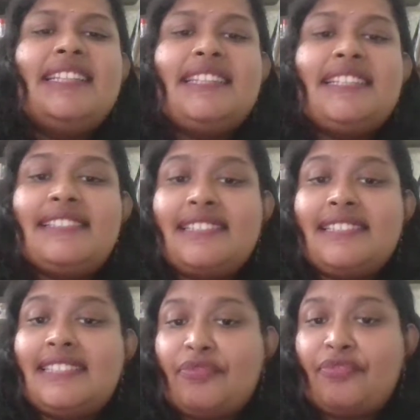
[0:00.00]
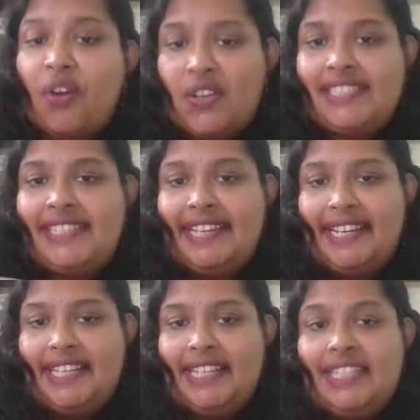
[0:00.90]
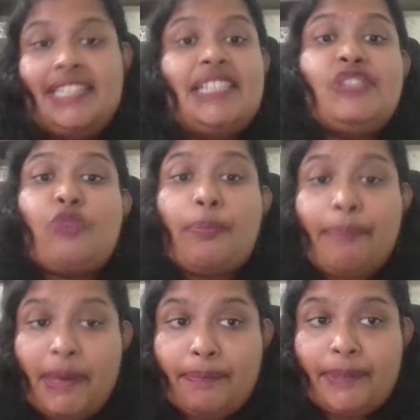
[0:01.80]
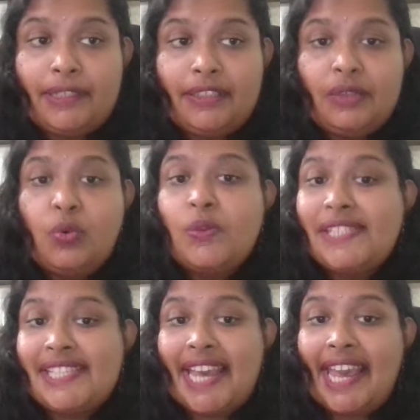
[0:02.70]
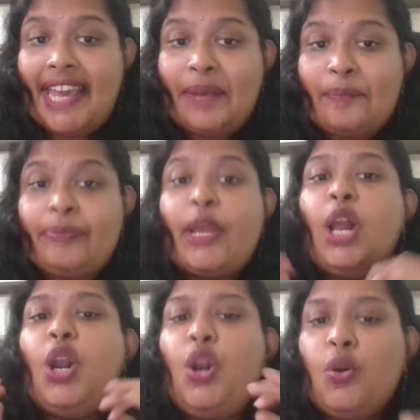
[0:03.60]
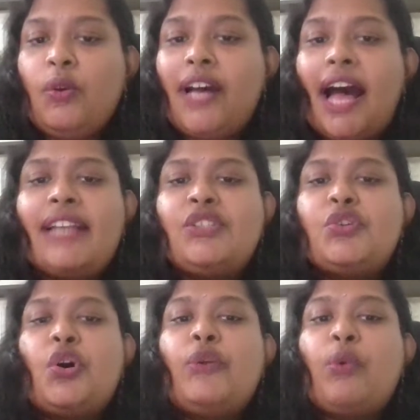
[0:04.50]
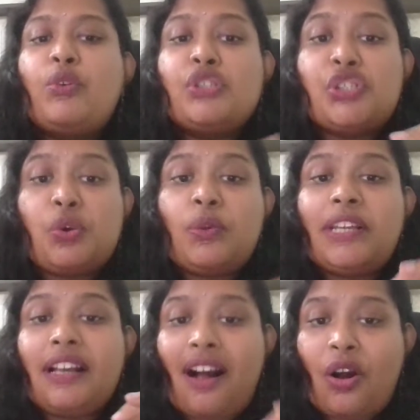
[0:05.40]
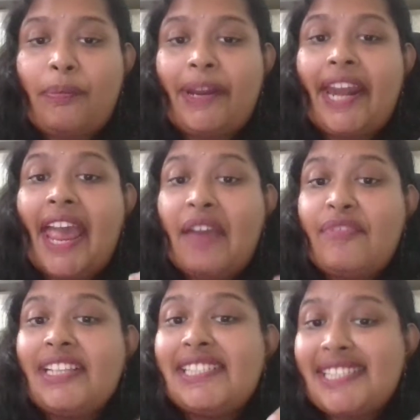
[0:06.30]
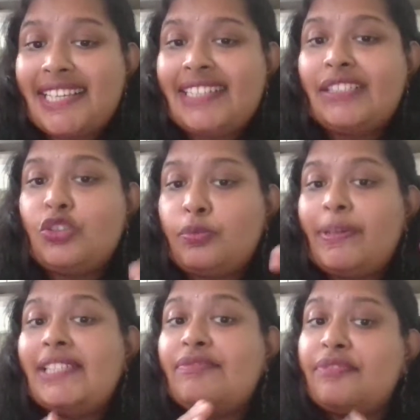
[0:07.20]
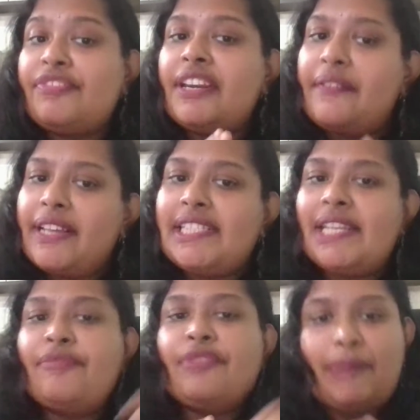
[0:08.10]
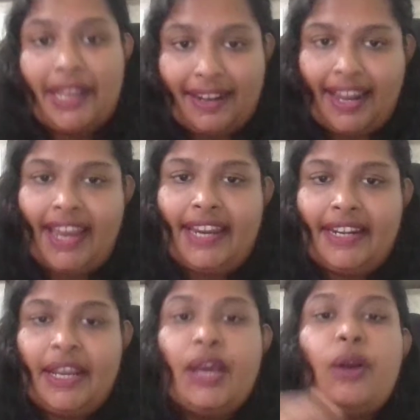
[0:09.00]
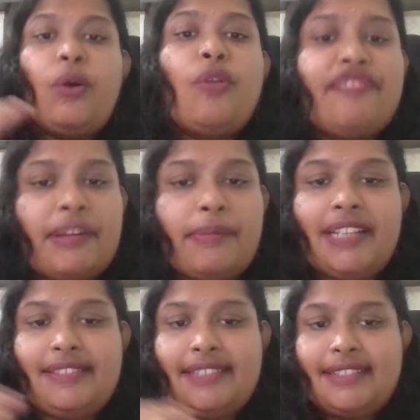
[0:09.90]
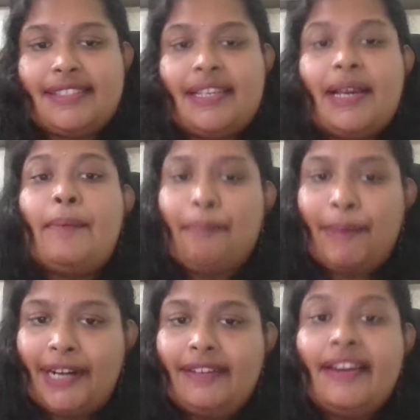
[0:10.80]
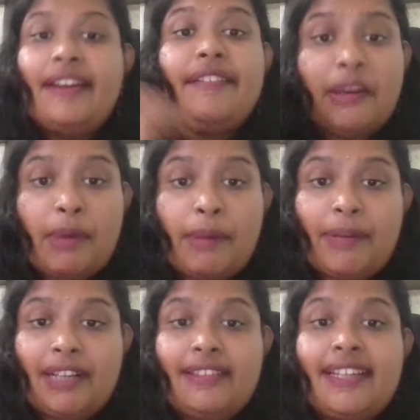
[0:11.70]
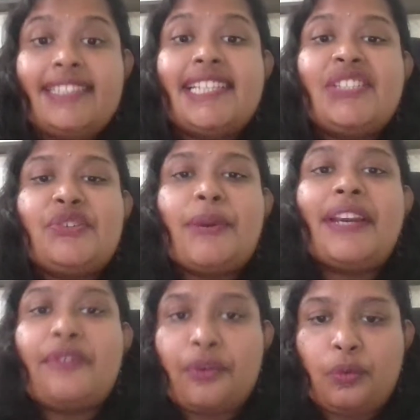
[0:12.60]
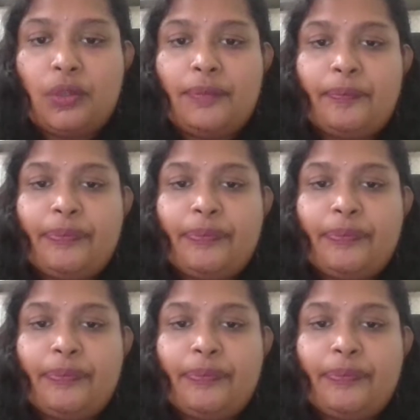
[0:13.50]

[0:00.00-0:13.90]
This is the fast lane. It's for people who say, look, I do not want to show the government every single rupees 50 receipt from my client coffee meetings. But remember, there is a strict rule.